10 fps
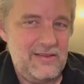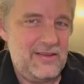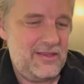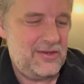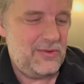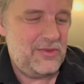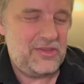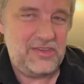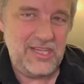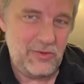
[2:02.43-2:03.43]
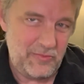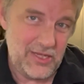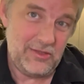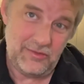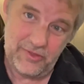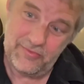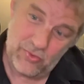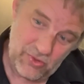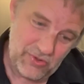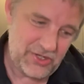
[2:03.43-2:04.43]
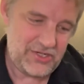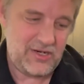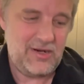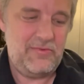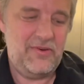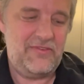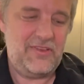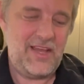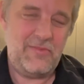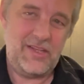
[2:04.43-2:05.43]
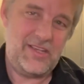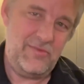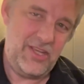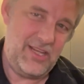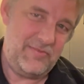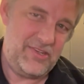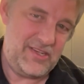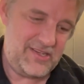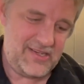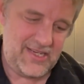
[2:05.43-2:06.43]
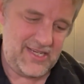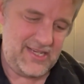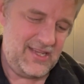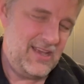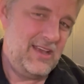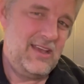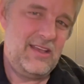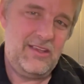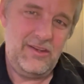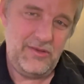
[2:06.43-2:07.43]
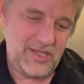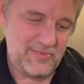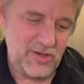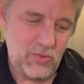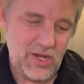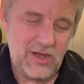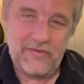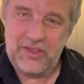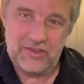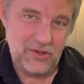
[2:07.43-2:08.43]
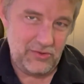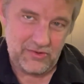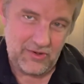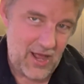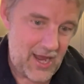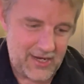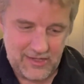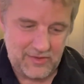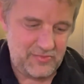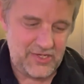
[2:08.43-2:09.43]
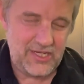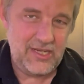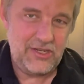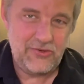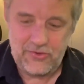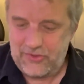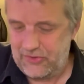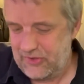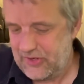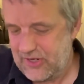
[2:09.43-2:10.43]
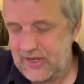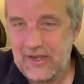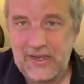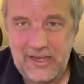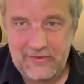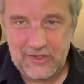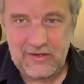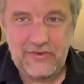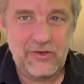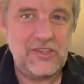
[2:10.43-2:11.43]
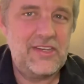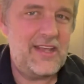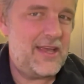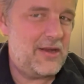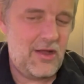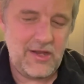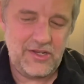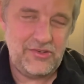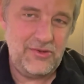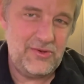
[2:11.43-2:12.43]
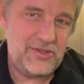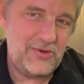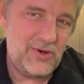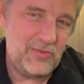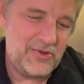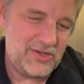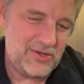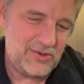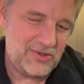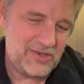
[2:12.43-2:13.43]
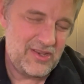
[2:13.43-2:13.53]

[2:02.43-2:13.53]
you know, the C would be a little bit more sharp or flat. By the time you get up to D, you know, you could be way off. These notes are not going to be true, even if you're dead on in tune on your open notes.